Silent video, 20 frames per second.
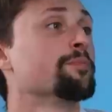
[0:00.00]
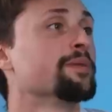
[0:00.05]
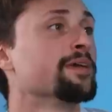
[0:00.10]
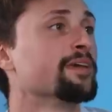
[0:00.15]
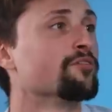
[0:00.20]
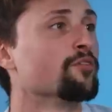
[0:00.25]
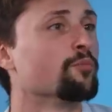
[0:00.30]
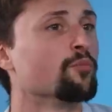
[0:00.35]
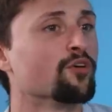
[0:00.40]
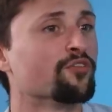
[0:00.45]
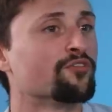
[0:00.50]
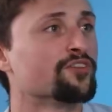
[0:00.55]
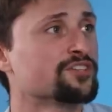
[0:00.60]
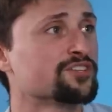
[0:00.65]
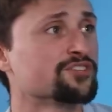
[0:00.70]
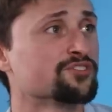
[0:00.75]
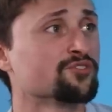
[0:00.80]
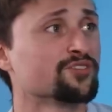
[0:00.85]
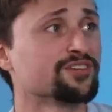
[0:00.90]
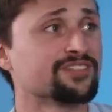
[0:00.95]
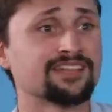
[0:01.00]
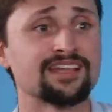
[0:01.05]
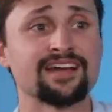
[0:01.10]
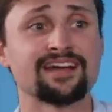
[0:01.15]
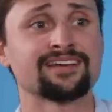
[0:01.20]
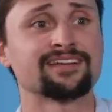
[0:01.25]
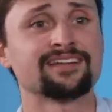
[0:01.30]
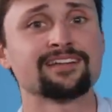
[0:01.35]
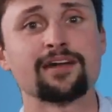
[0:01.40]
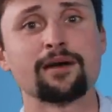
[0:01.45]
would be the more efficient choice. And
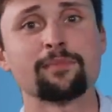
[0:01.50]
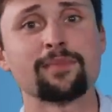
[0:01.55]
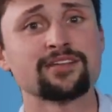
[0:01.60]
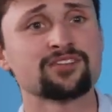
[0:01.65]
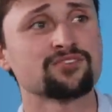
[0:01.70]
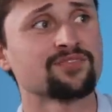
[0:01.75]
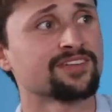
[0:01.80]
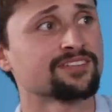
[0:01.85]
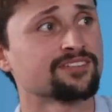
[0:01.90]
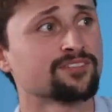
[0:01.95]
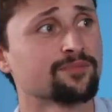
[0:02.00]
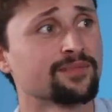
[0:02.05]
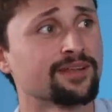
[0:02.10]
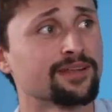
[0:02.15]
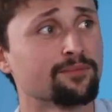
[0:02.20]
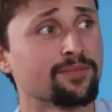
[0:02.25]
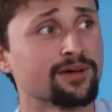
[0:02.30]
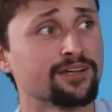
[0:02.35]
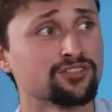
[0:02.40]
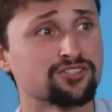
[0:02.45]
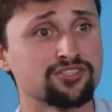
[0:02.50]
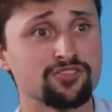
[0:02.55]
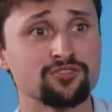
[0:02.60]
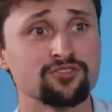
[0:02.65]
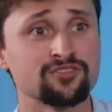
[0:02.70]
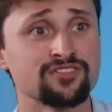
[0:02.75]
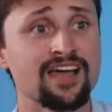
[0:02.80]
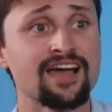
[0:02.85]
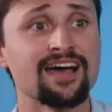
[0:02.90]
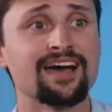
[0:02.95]
I can imagine that somebody might
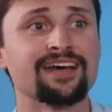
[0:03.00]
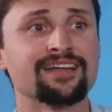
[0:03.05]
choose